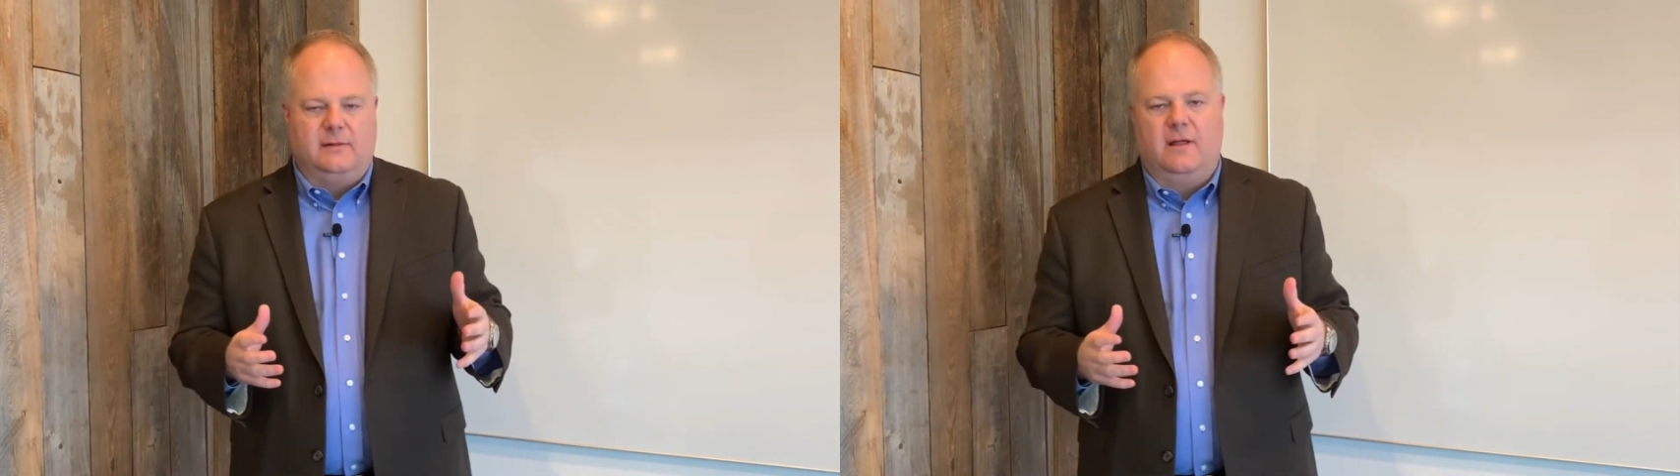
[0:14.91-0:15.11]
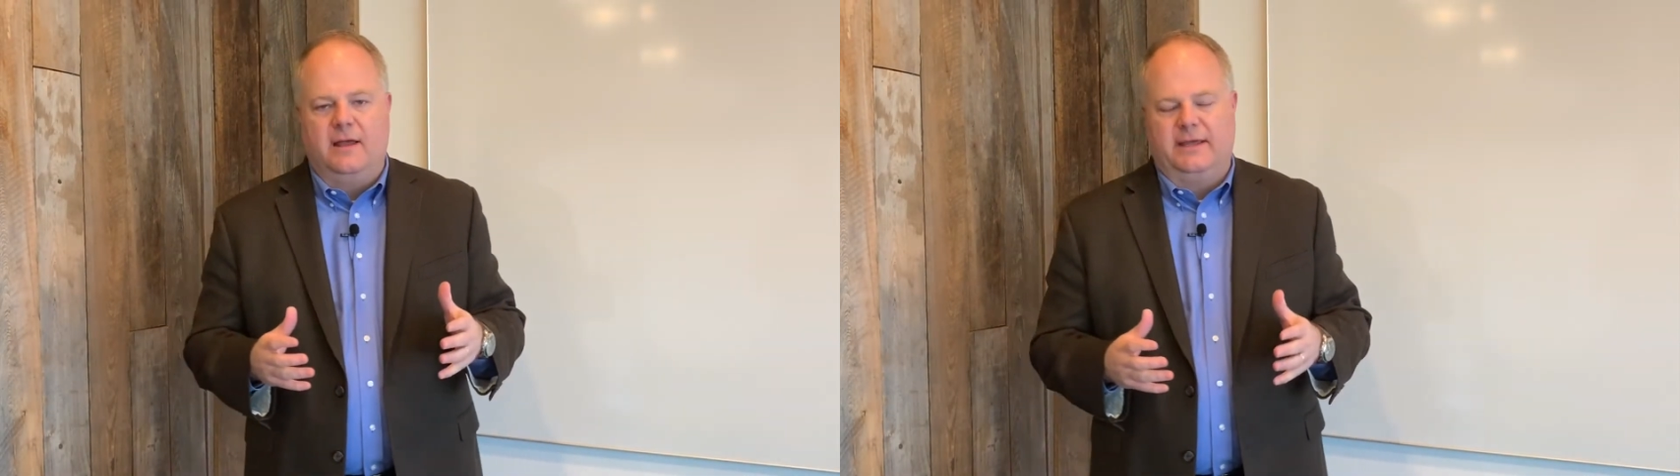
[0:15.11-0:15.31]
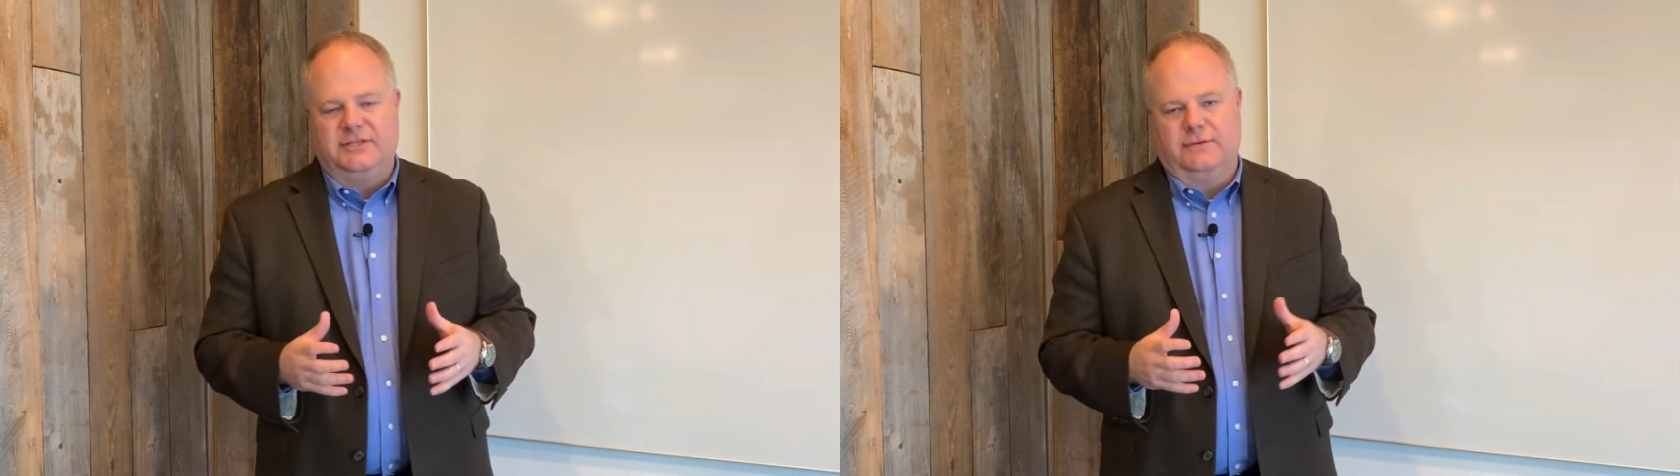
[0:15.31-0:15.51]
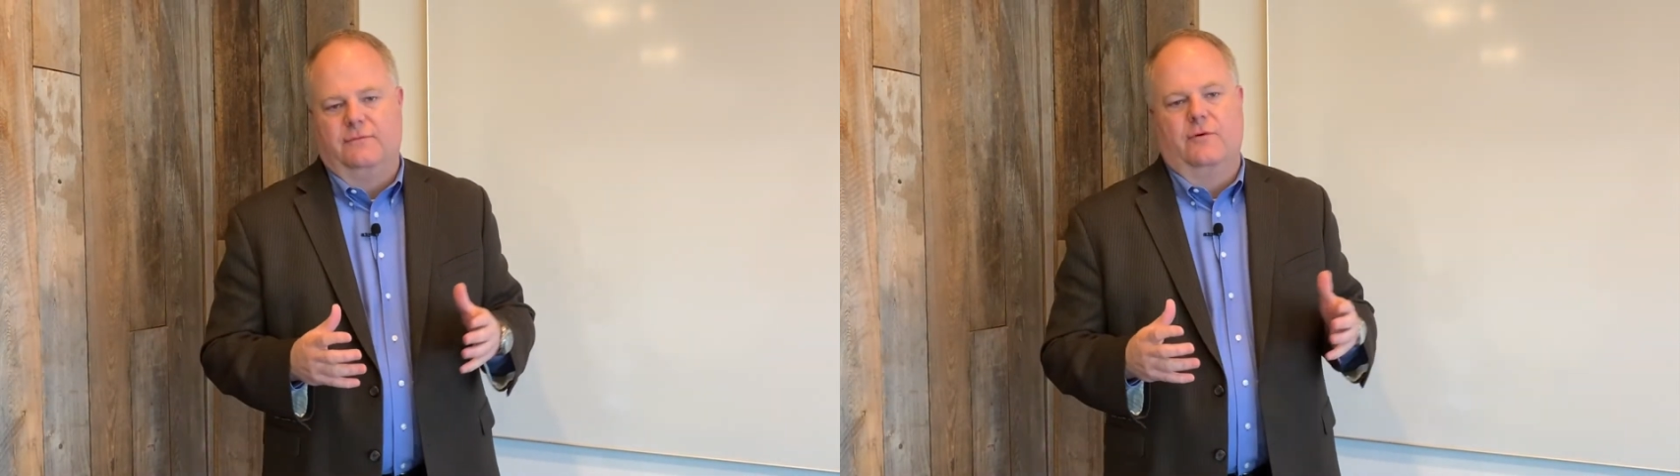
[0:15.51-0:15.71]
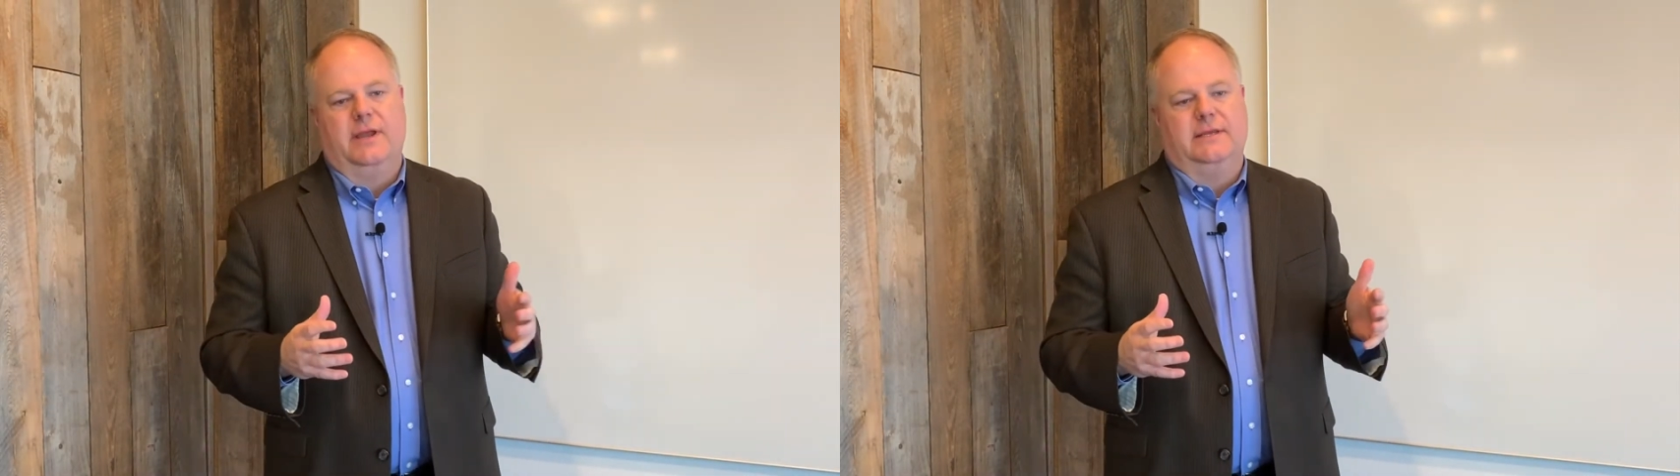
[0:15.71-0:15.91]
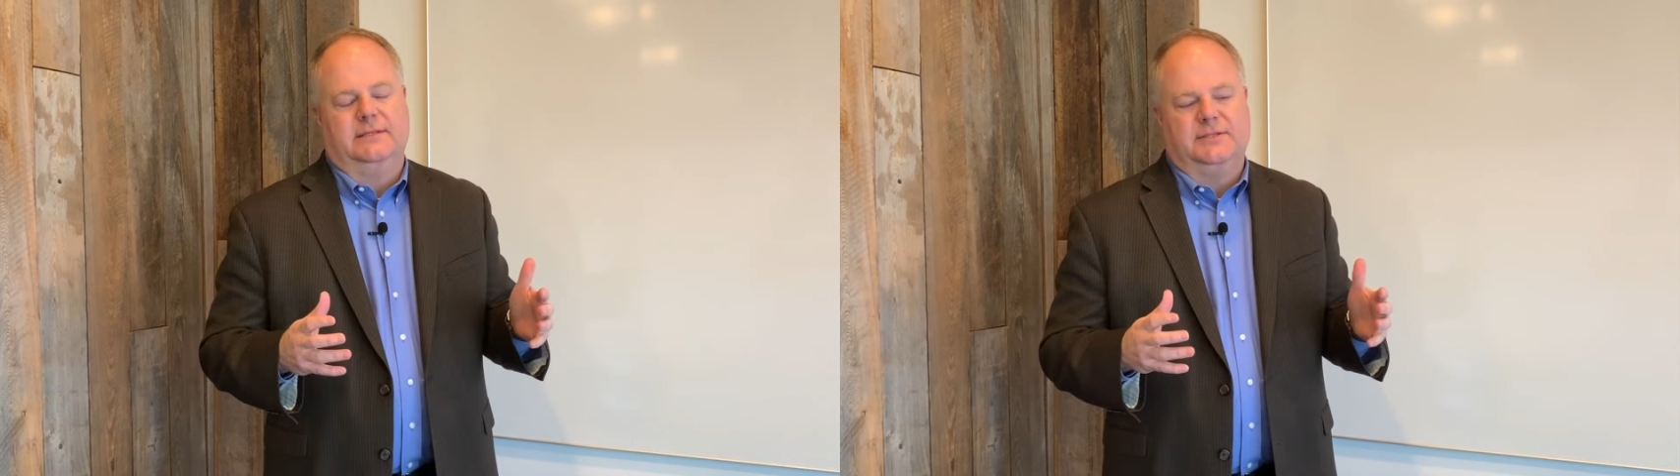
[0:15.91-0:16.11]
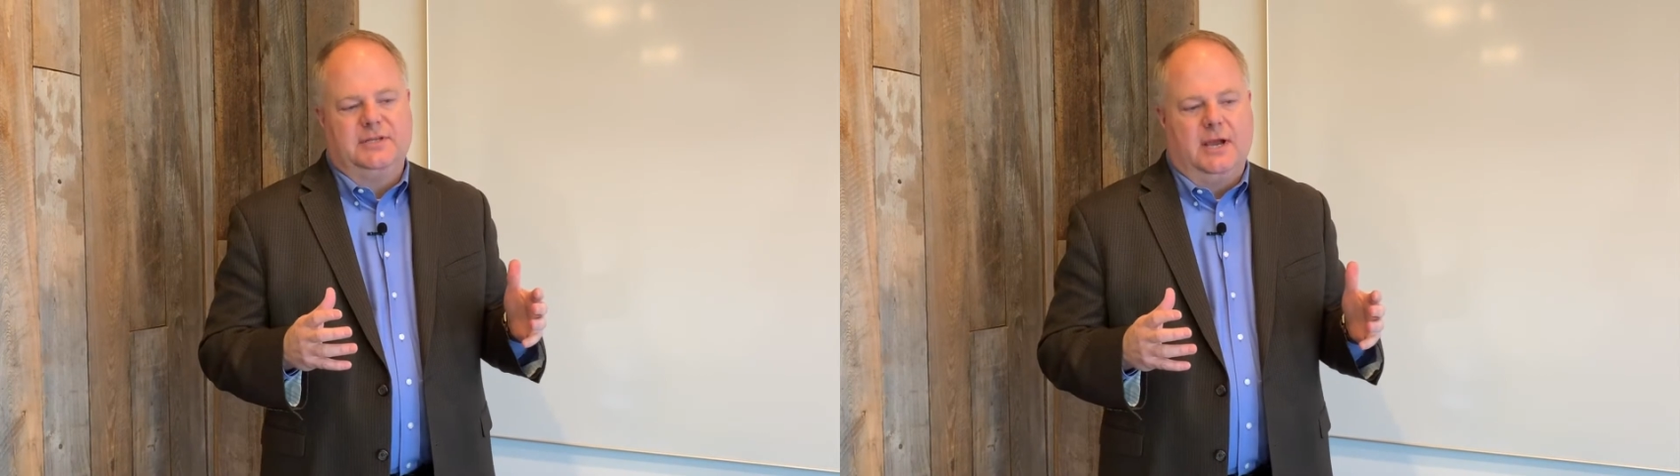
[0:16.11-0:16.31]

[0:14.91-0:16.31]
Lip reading: clients and friends,